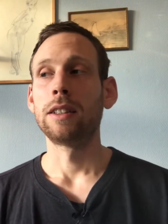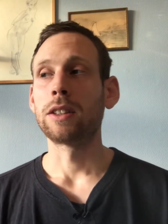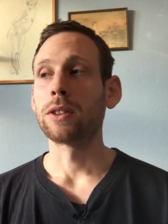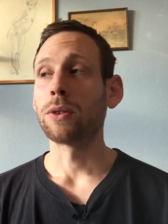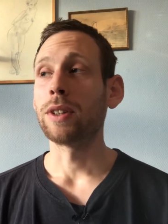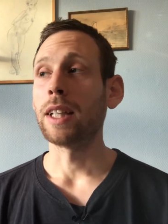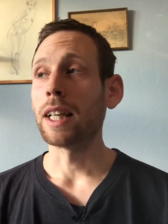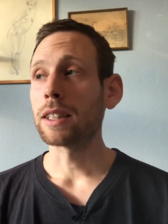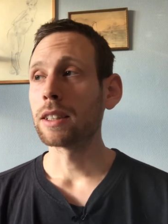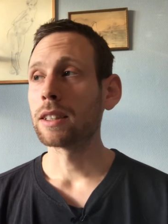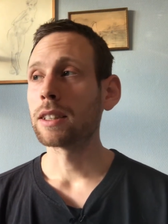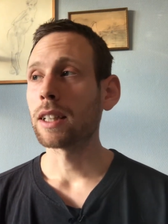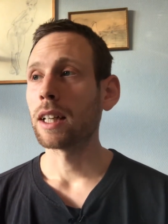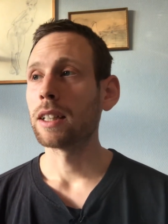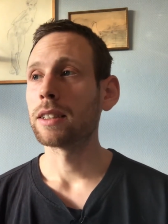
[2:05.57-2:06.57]
So the
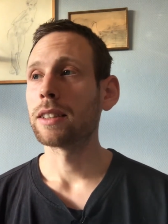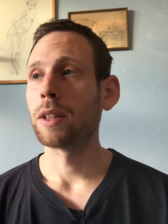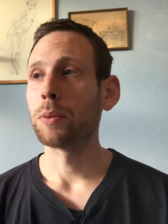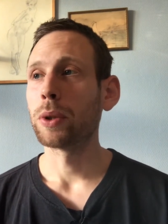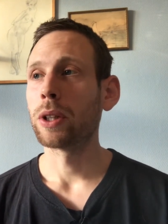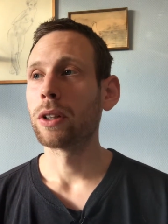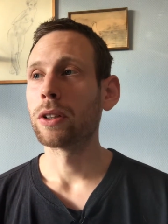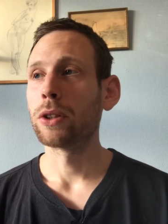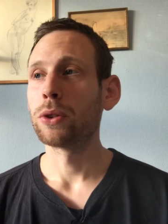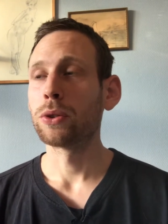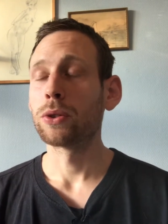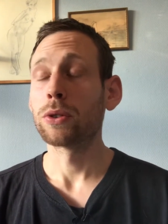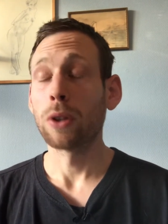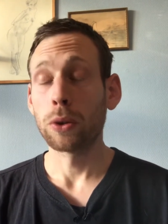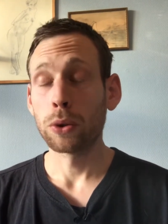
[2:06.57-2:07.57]
exercise that we're gonna
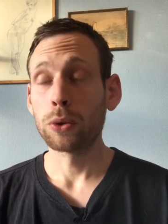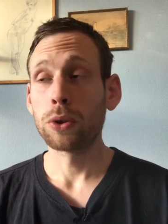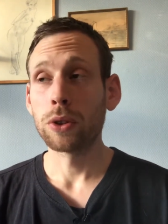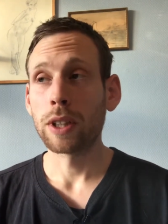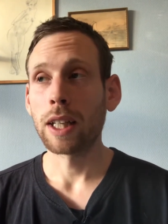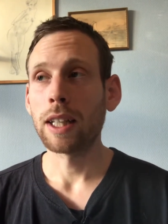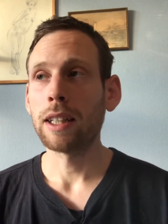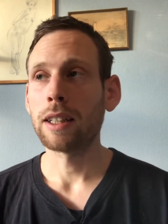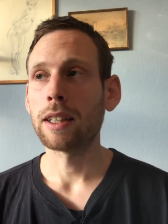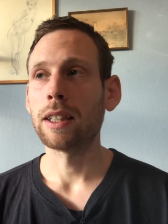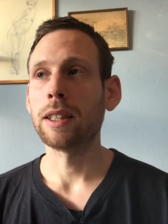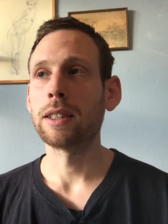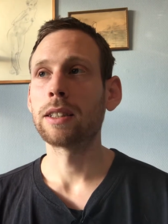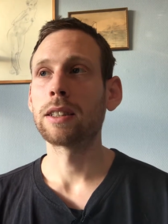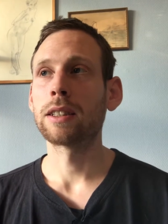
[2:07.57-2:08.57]
go, do today
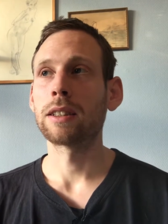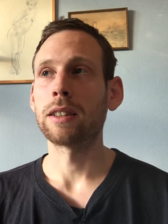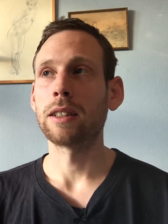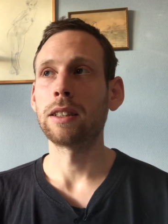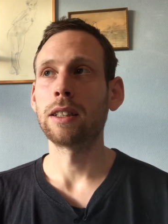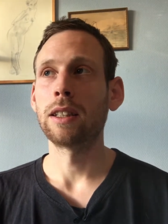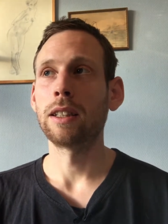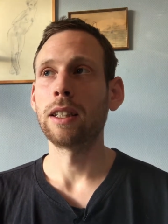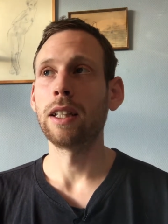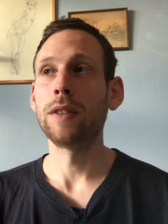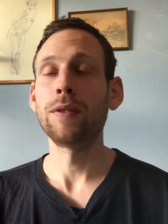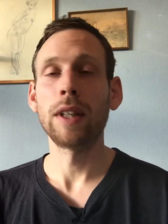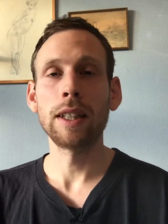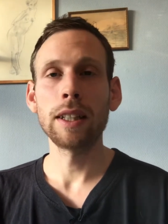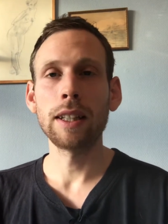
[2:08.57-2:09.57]
is uh,
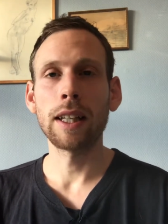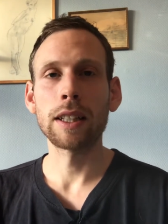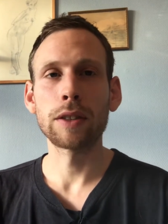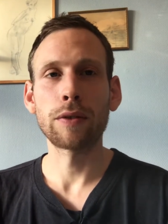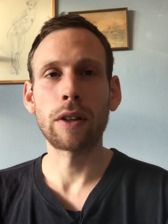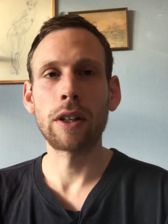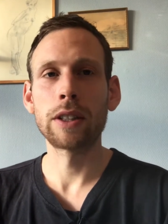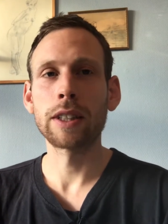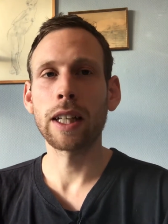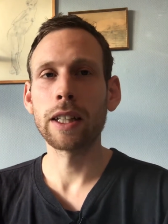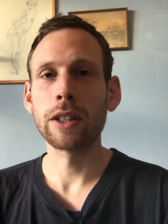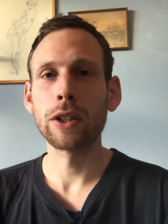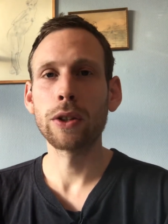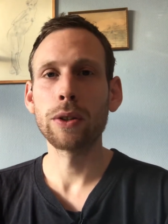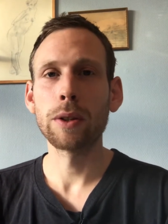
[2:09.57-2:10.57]
invented, as far as I
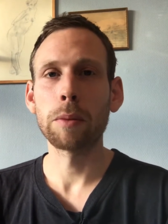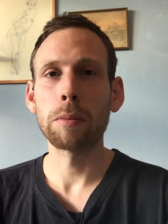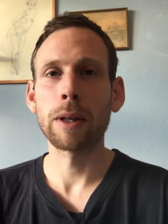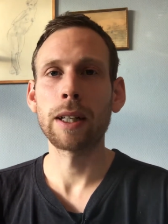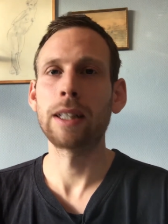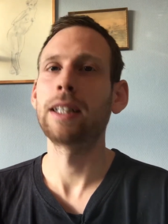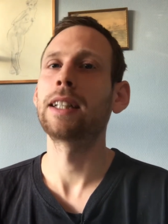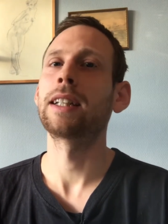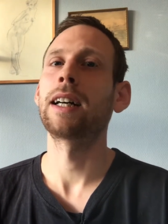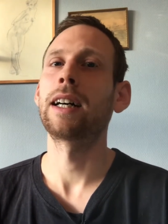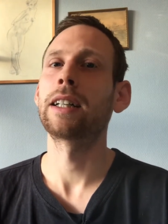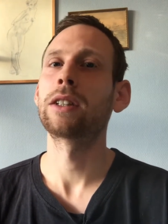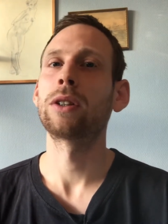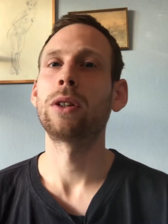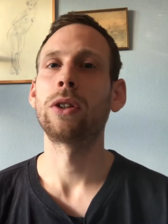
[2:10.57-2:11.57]
know, by a guy
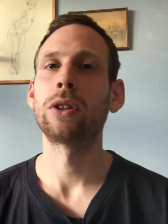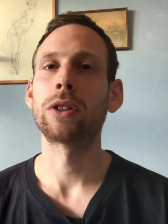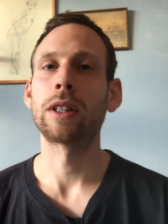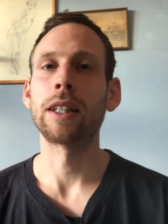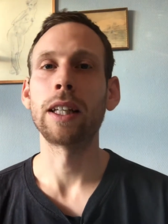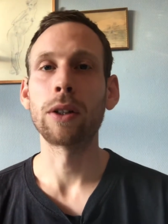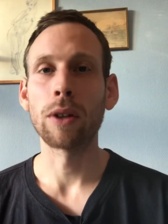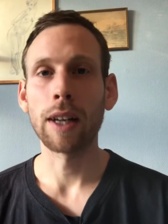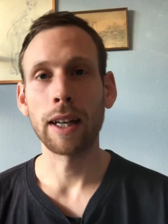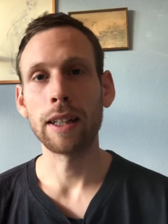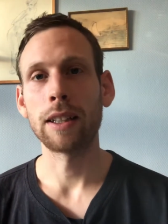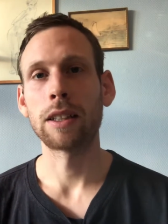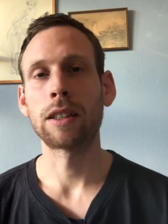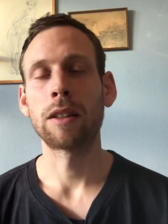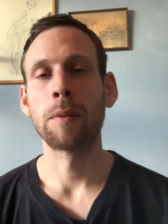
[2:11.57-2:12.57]
called
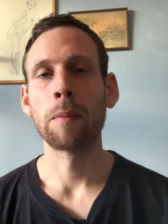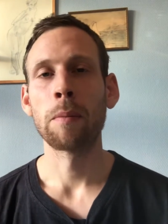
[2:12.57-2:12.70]
Nicolaides.